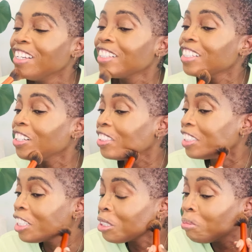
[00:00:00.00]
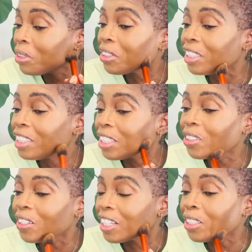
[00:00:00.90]
That would just be
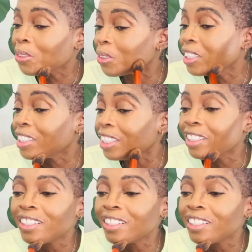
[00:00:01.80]
ridiculous, wouldn't it?